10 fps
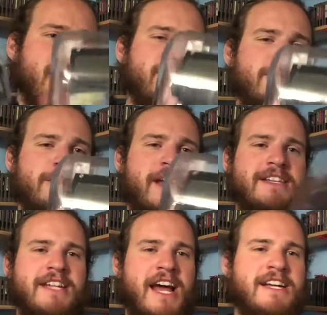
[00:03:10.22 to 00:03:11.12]
If you
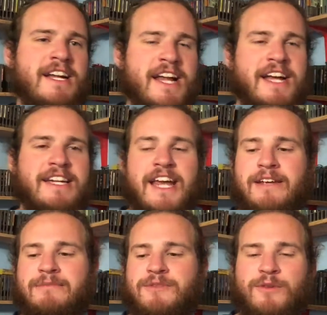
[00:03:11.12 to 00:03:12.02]
played the 999
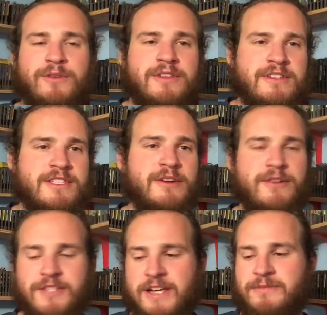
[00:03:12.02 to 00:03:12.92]
games or the
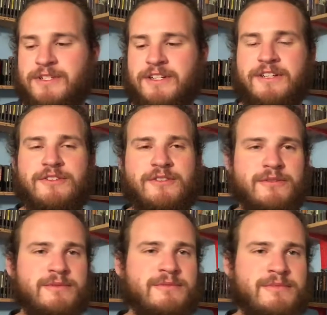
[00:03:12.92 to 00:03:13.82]
Zero Escape series,
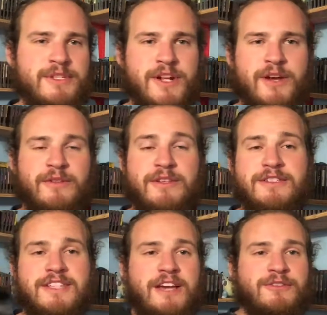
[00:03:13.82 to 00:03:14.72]
you know
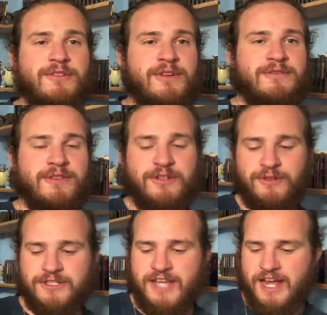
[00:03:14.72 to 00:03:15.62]
this is actually the one for the
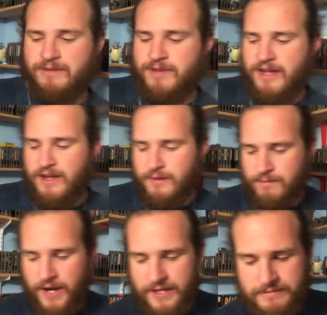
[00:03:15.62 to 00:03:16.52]
newest game,
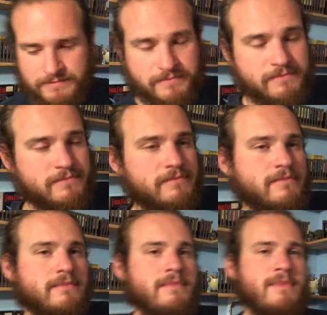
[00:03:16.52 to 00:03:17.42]
but
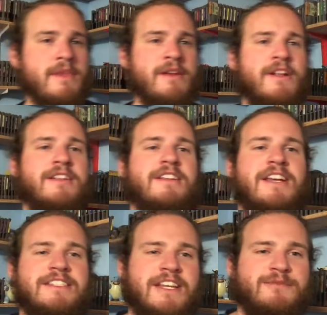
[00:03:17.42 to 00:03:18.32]

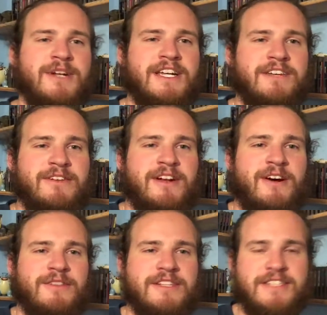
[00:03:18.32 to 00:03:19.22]
nonetheless, that's what I give it
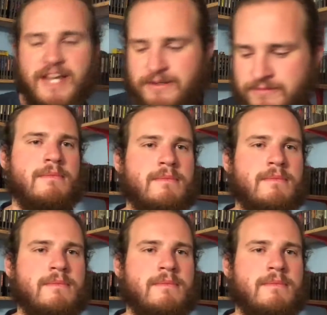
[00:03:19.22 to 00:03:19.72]
on this game.